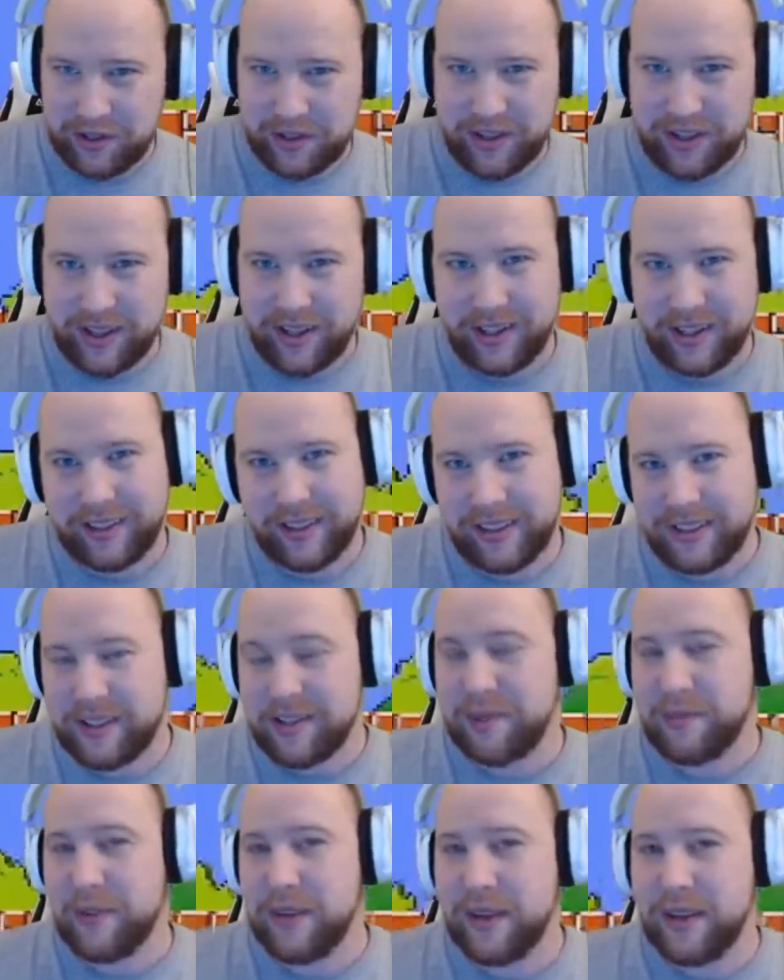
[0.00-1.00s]
thing. This
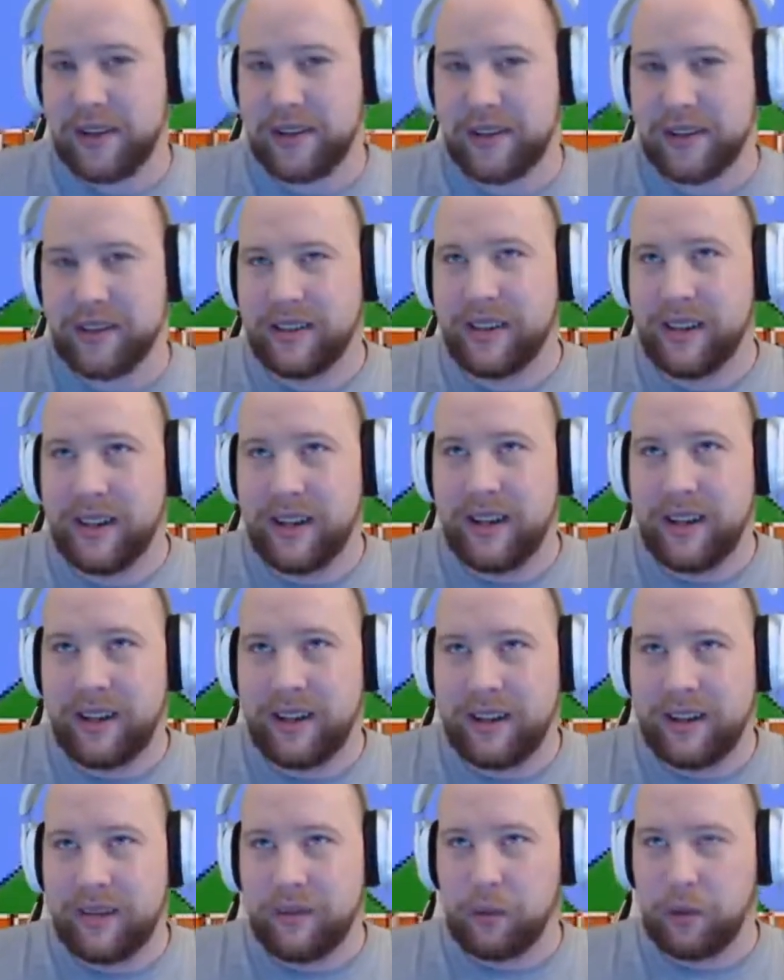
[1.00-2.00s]
has been
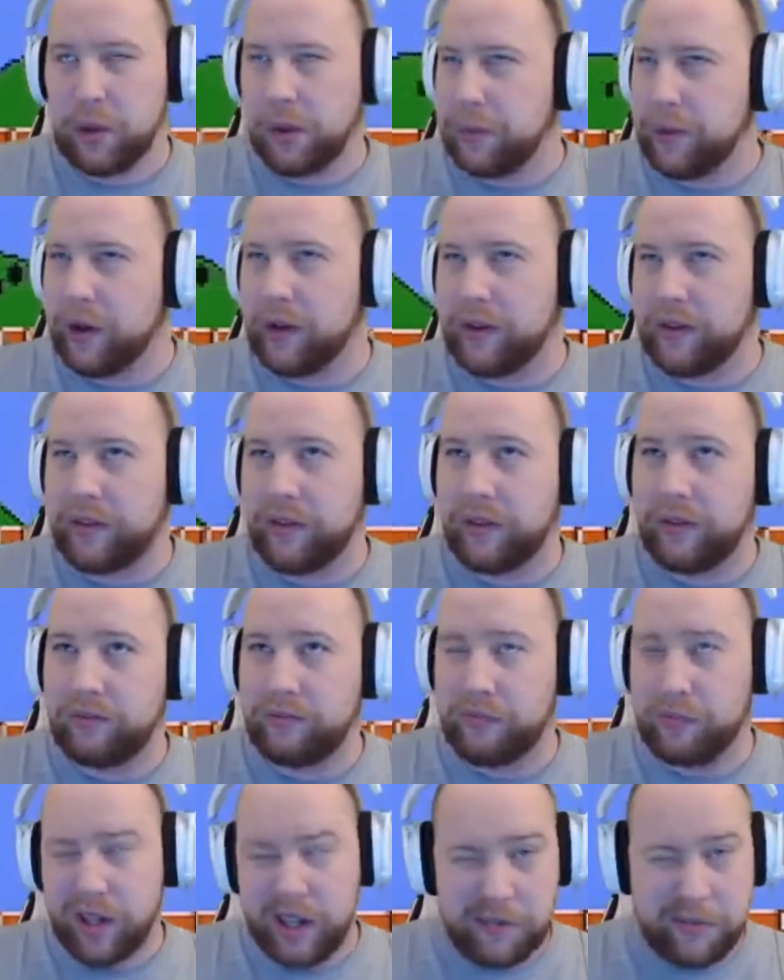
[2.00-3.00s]
rumored
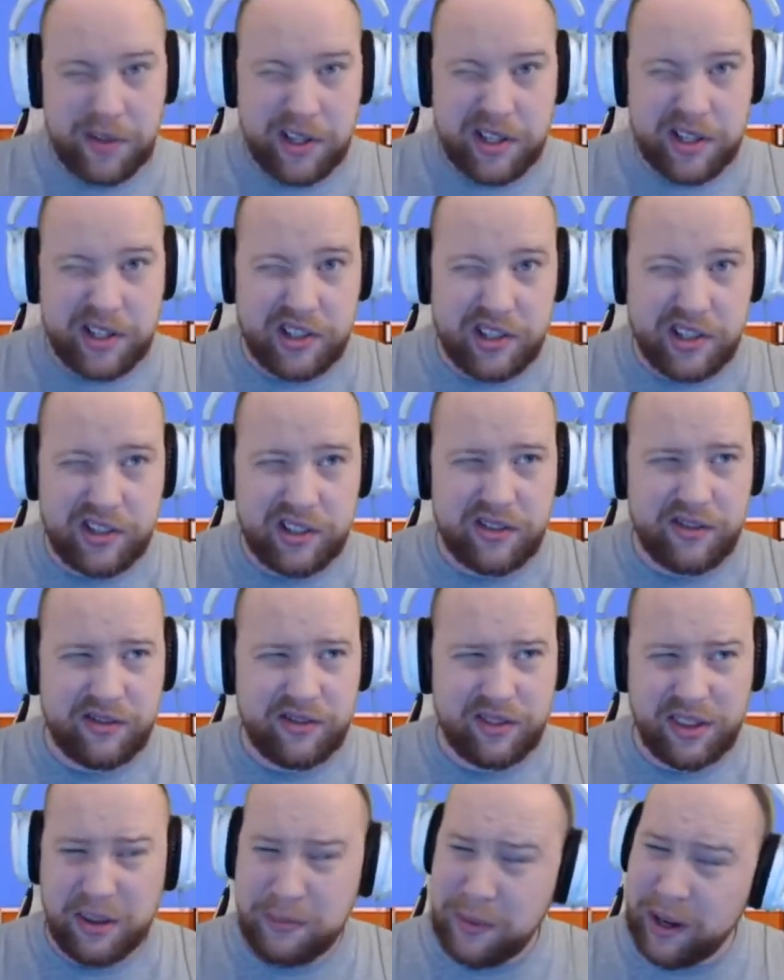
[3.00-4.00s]
pretty much
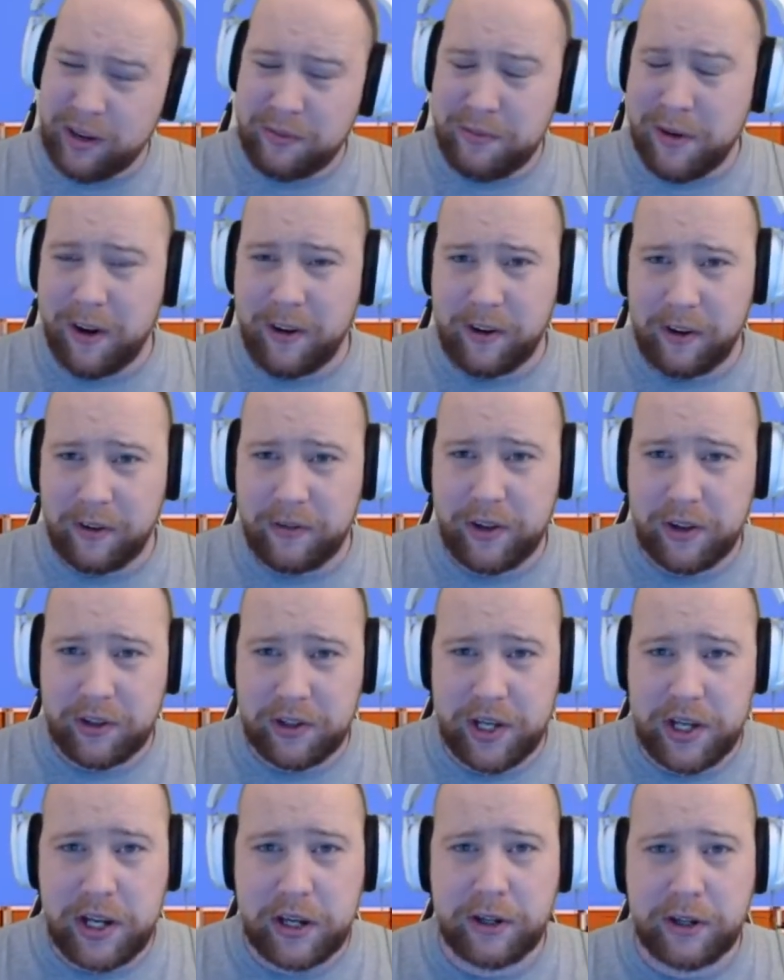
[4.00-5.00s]
the better part of all
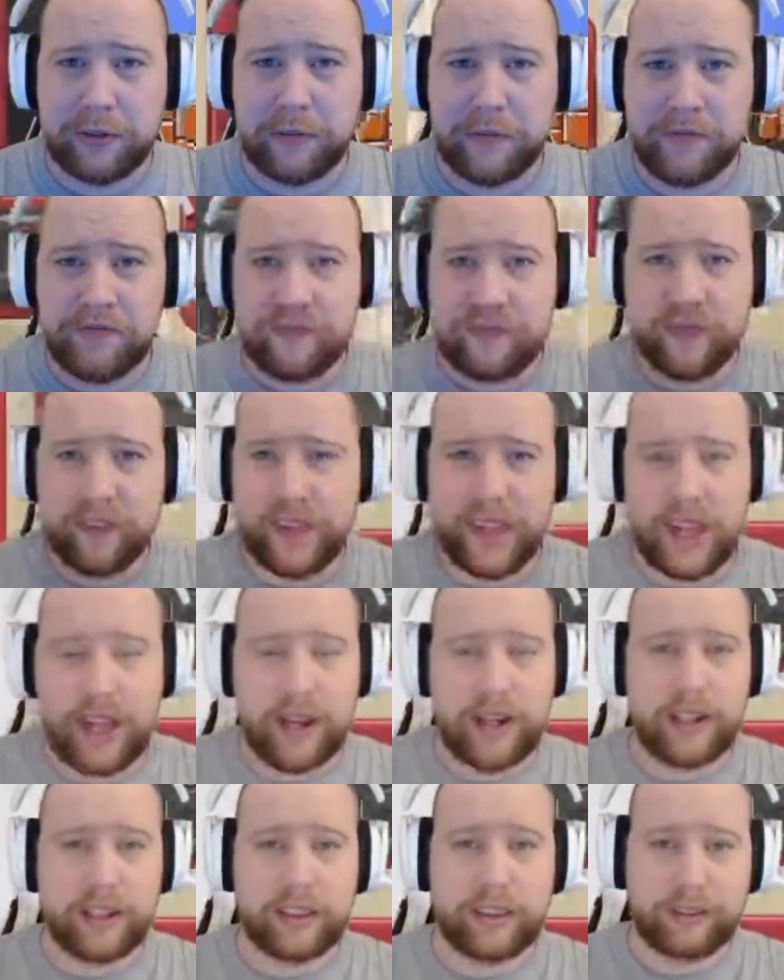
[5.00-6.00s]
year
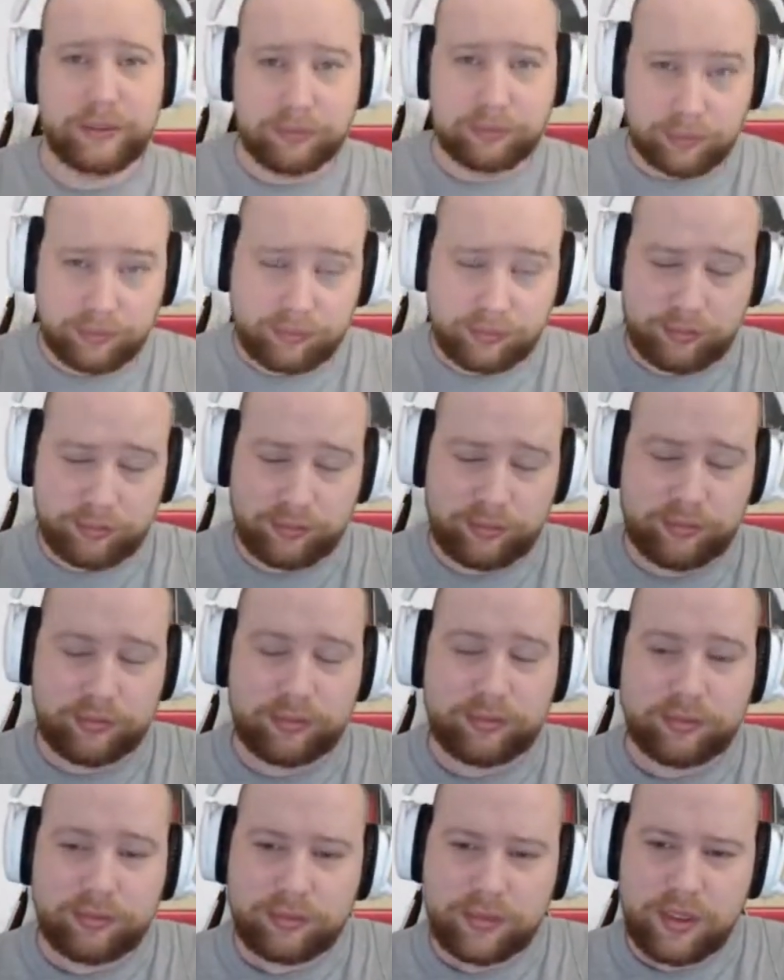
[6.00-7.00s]
that uh,
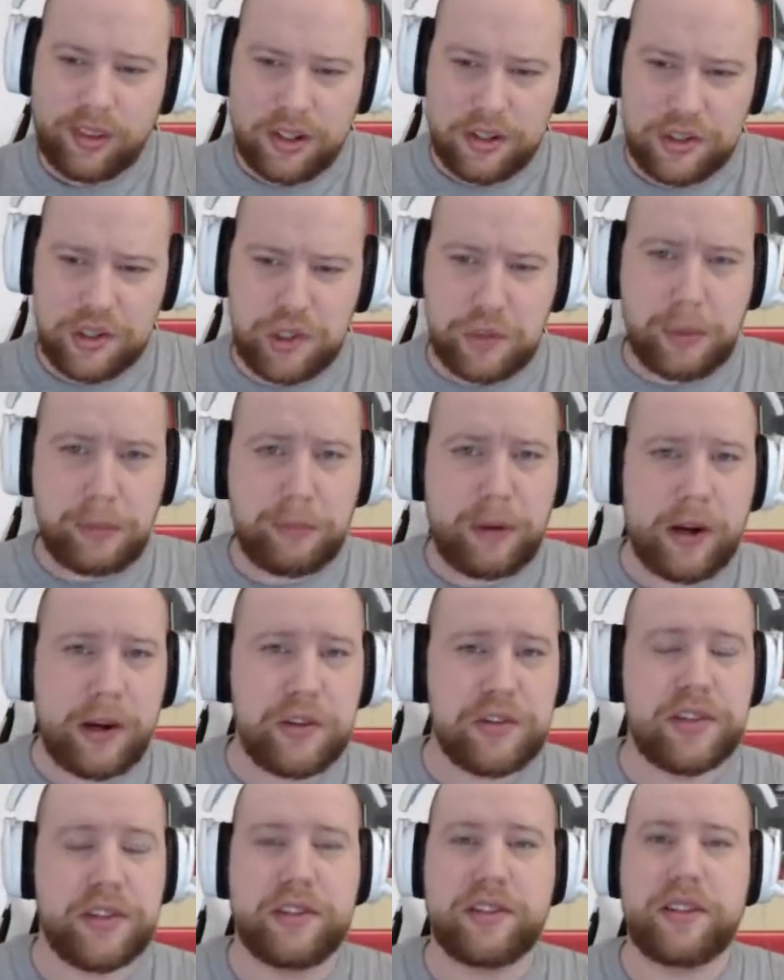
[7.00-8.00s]
Super Mario
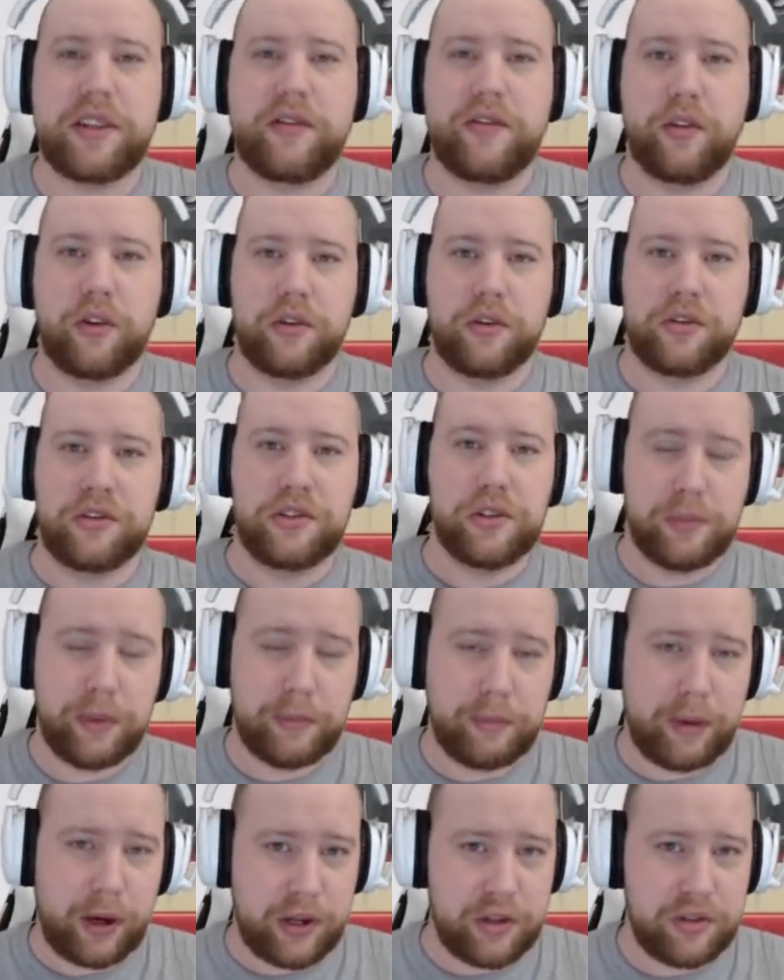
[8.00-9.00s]
64, Super
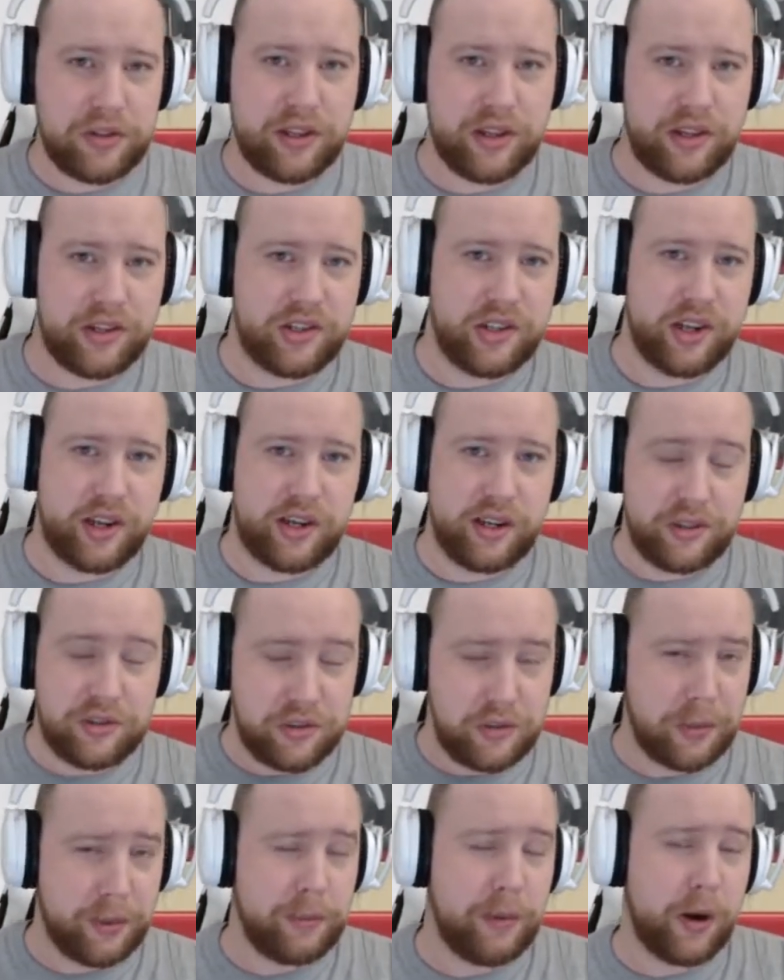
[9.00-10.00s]
Mario Sunshine, and
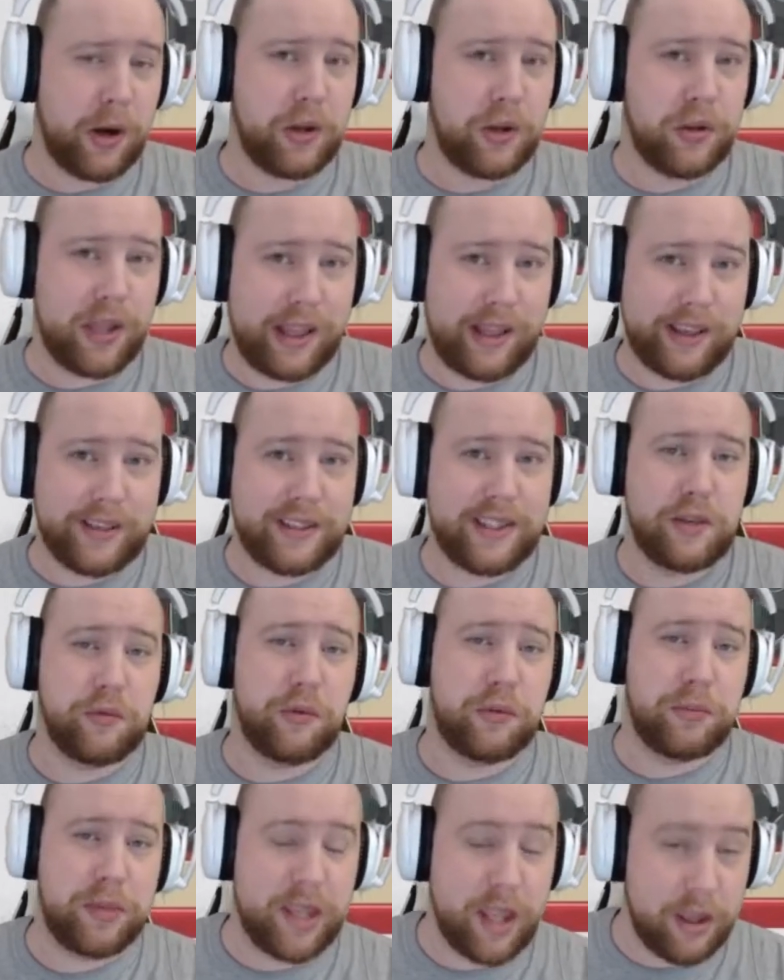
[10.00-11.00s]
Super Mario Galaxy
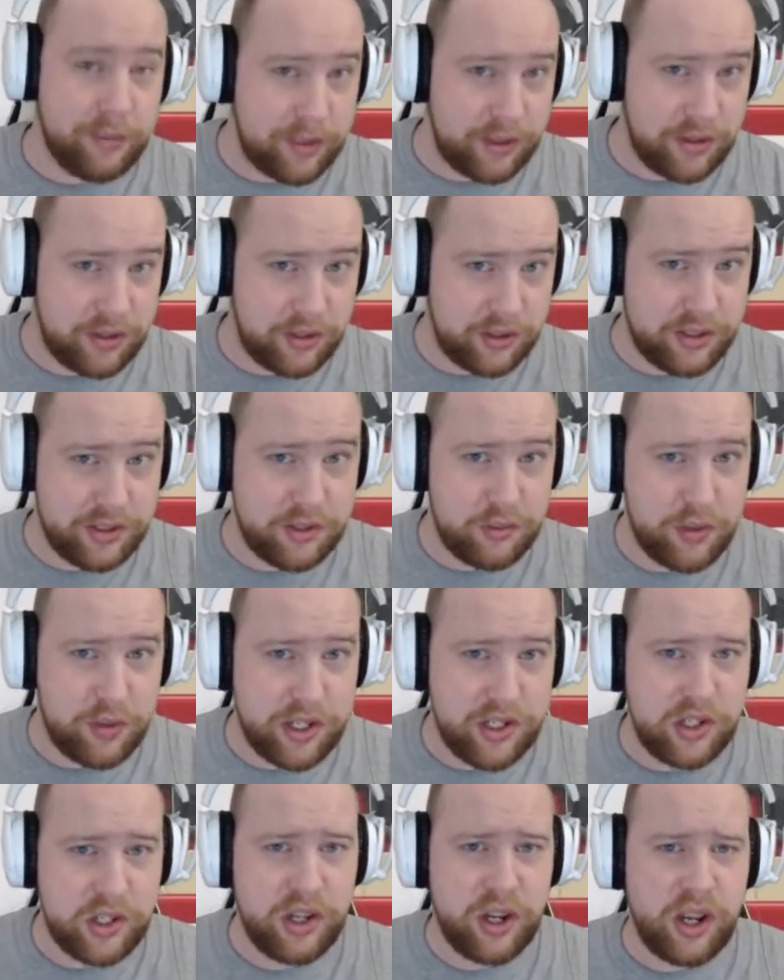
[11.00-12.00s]
would be coming to the
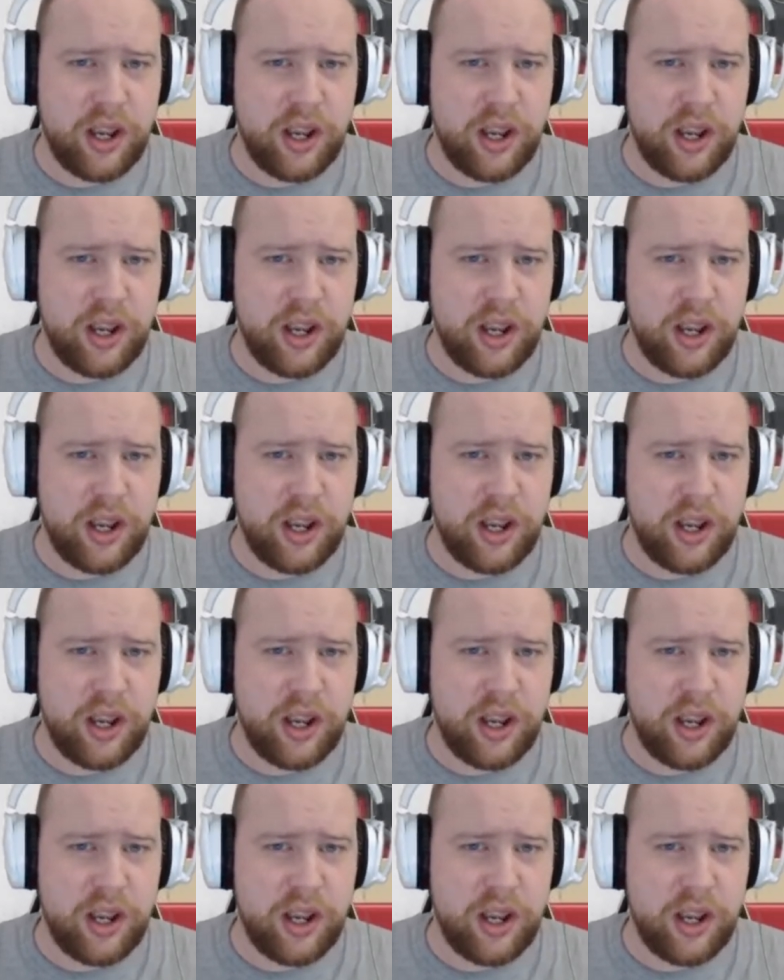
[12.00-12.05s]
Switch.